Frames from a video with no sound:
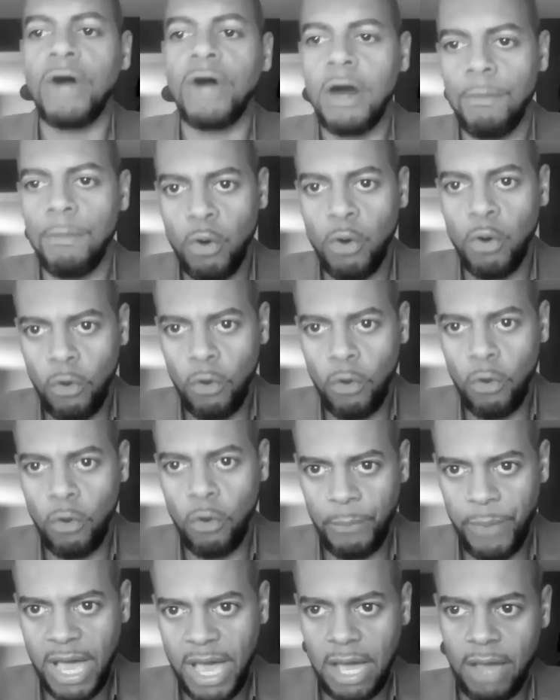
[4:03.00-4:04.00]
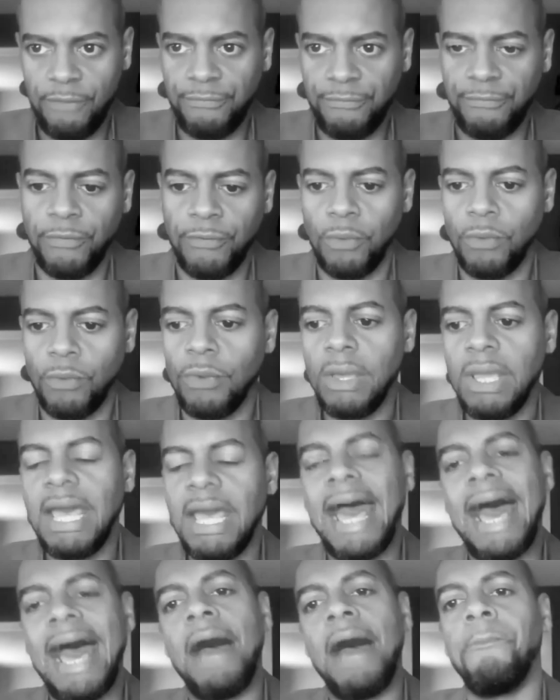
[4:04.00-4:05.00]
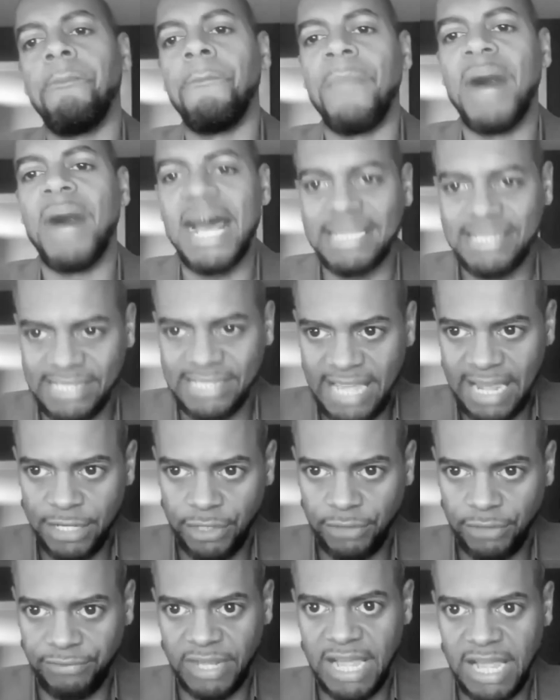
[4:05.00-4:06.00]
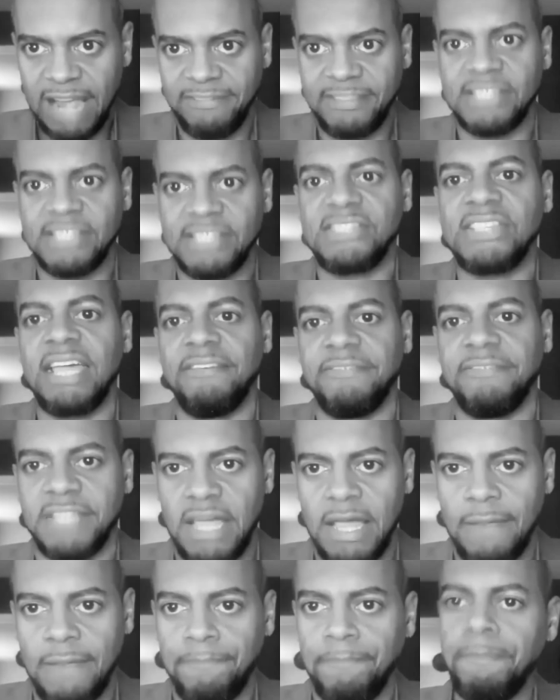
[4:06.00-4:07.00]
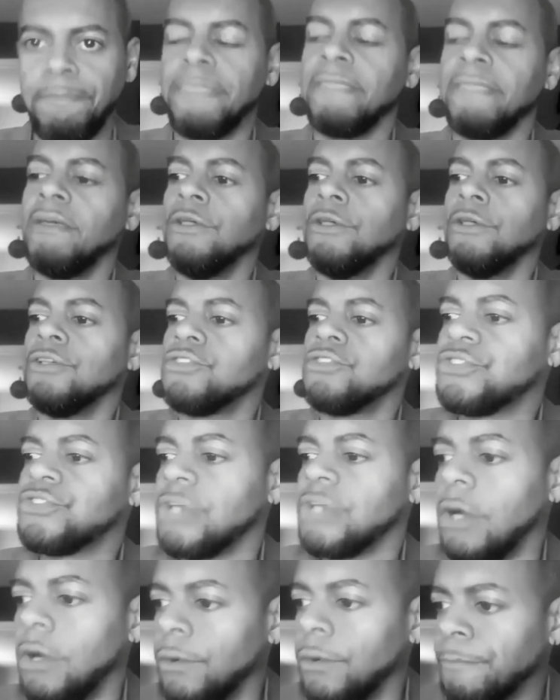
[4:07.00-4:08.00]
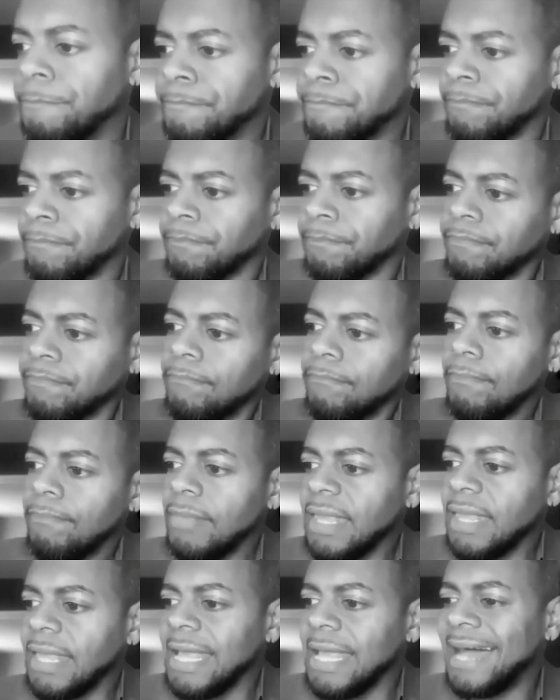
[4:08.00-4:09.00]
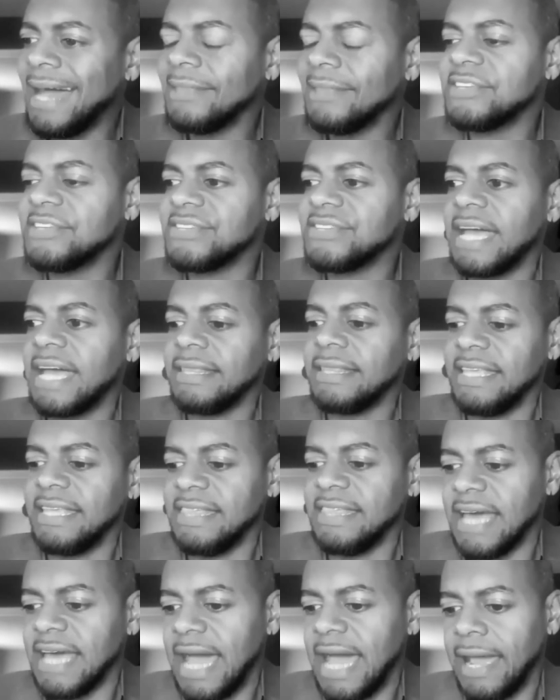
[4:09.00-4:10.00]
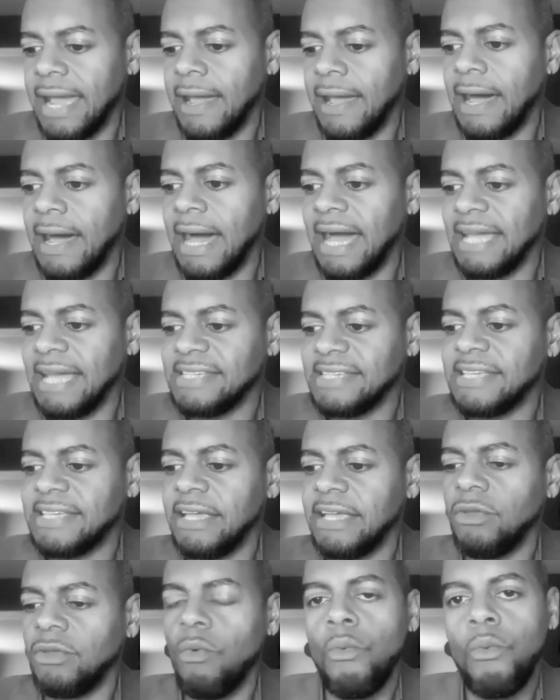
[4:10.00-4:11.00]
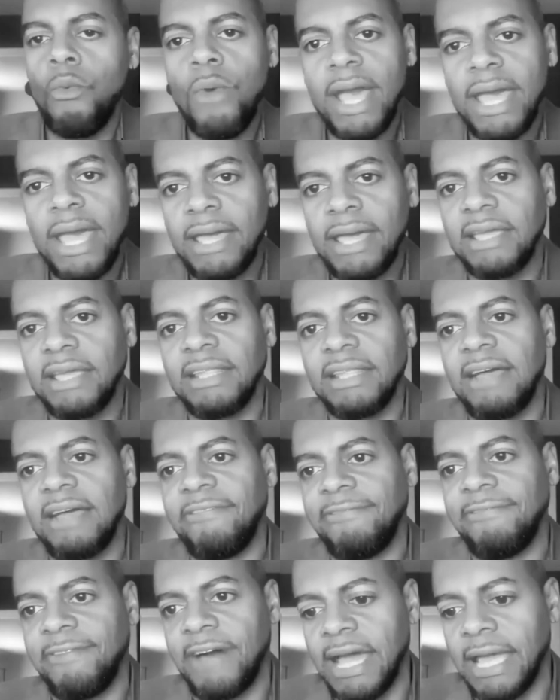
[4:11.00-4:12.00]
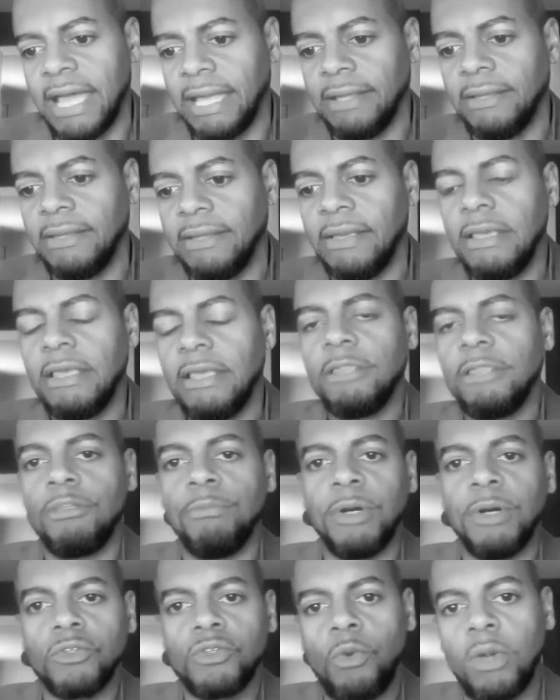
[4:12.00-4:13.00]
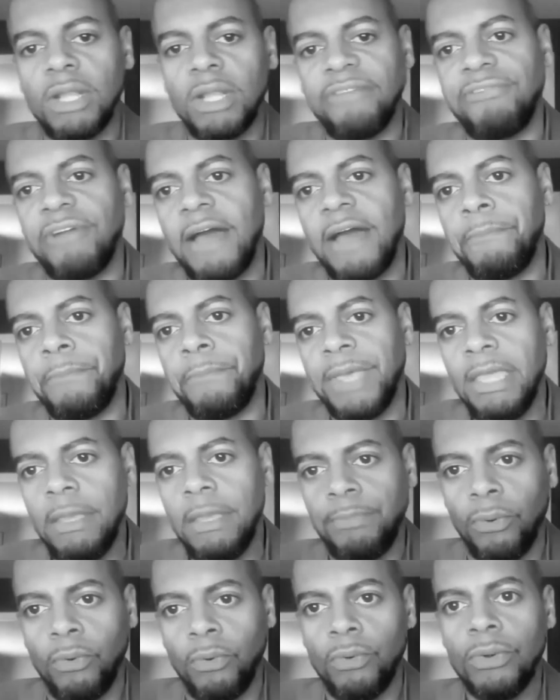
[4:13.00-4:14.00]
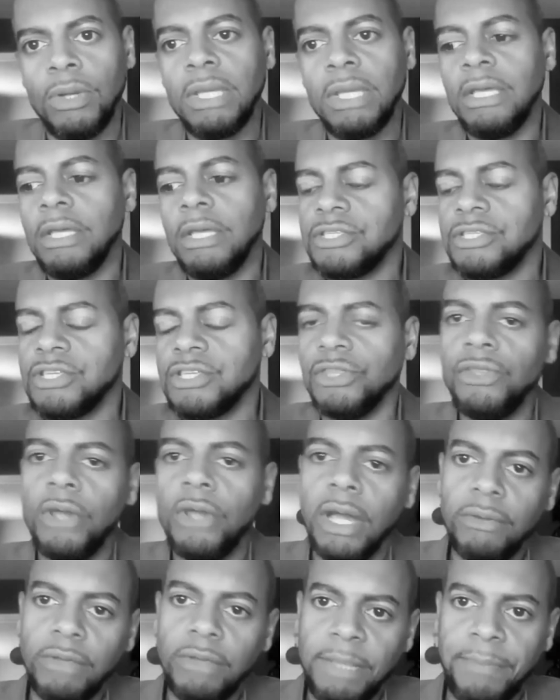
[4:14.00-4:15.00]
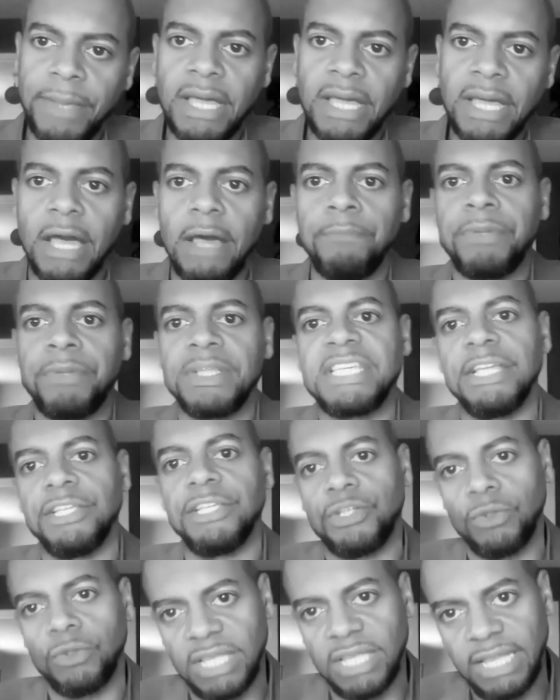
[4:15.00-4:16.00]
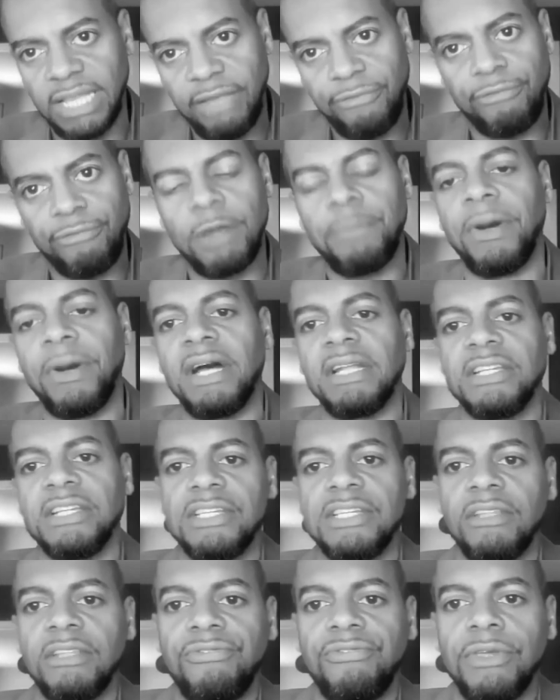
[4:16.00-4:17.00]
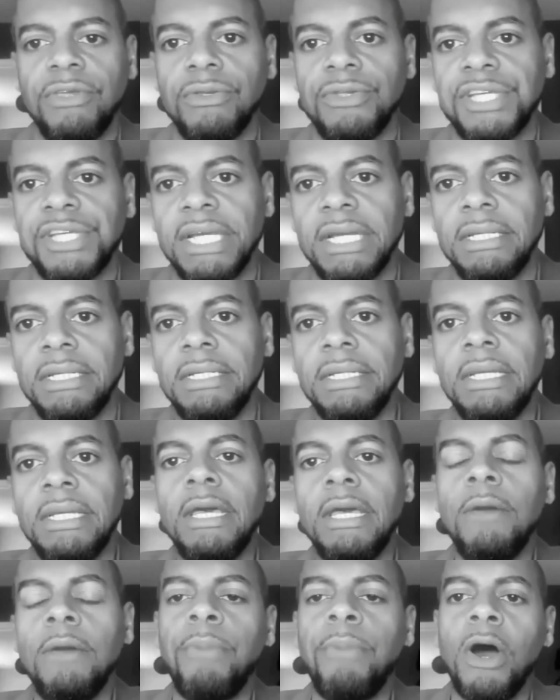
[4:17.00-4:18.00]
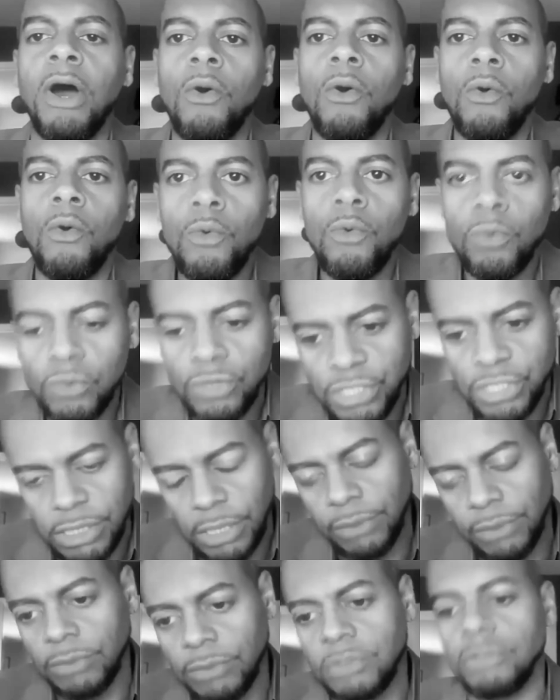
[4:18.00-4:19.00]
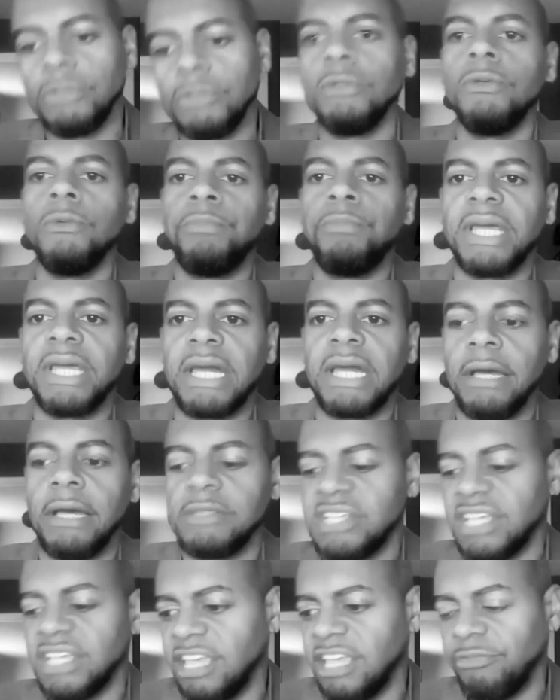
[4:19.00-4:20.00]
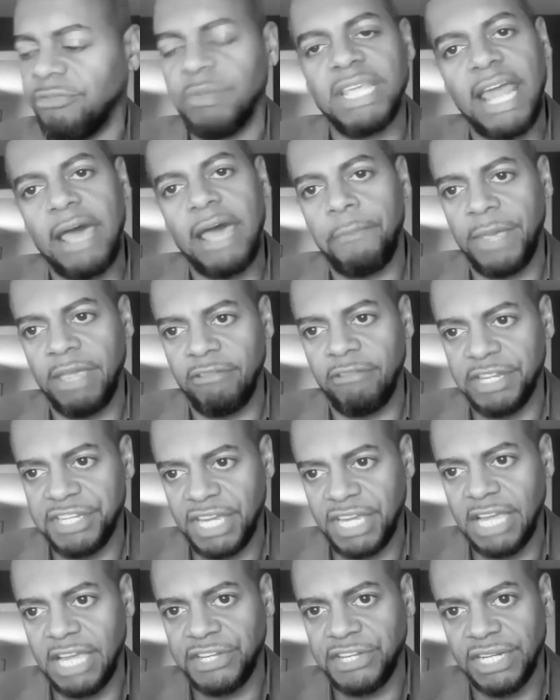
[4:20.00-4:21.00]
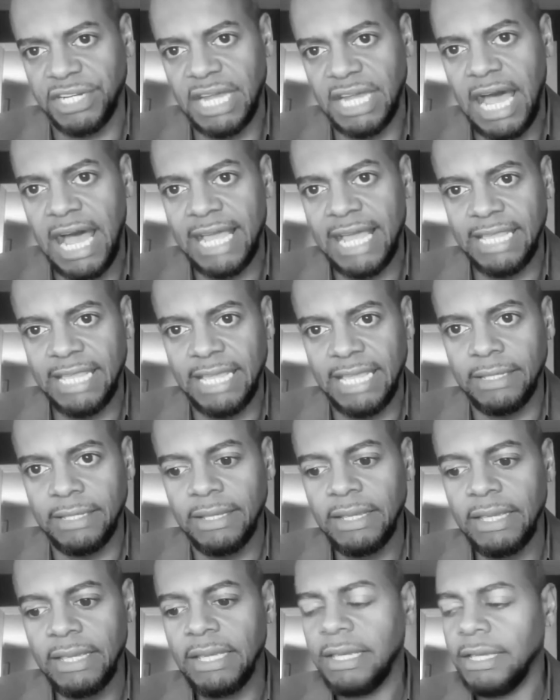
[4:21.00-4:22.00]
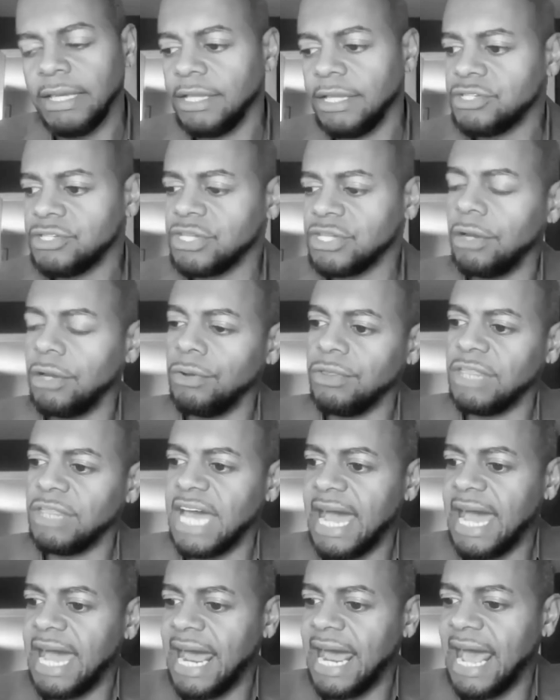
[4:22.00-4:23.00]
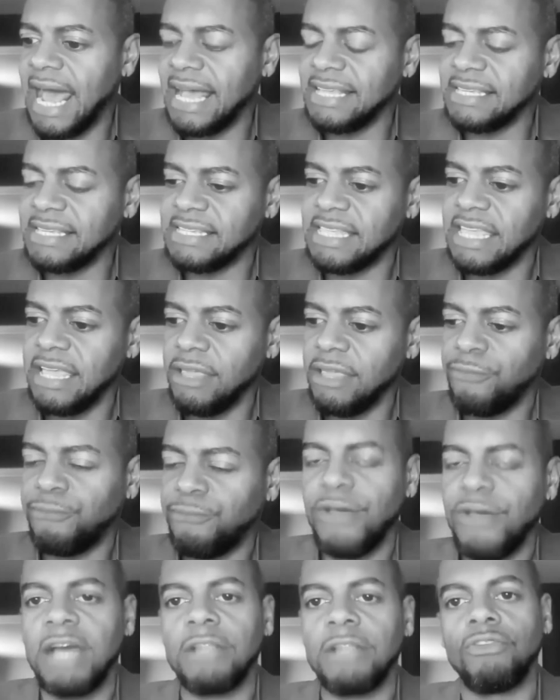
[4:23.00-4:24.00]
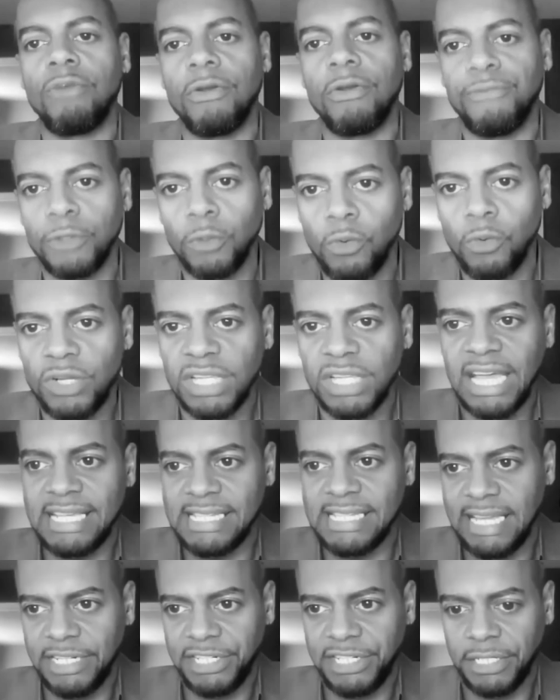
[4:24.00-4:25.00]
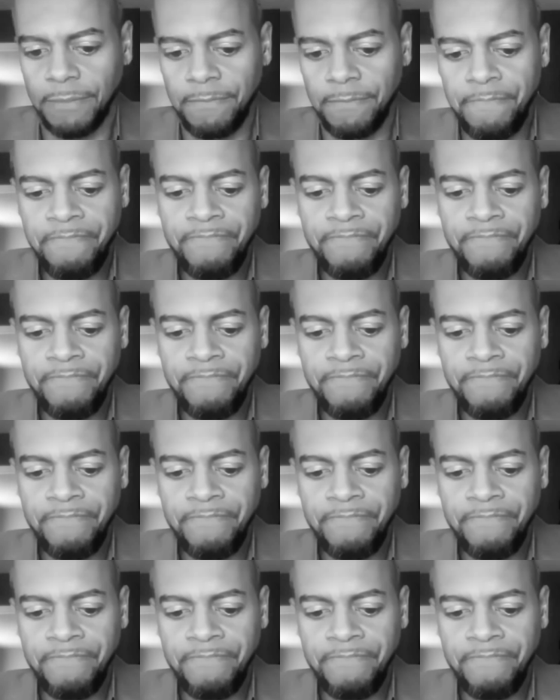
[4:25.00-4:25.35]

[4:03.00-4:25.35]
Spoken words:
far more powerful at my stage of life to save time. So understanding that, I said, where can I find the most qualified people to not only become potential delivery partners in the future, but also to give me that peer education that I need, so that as the founder of an organization,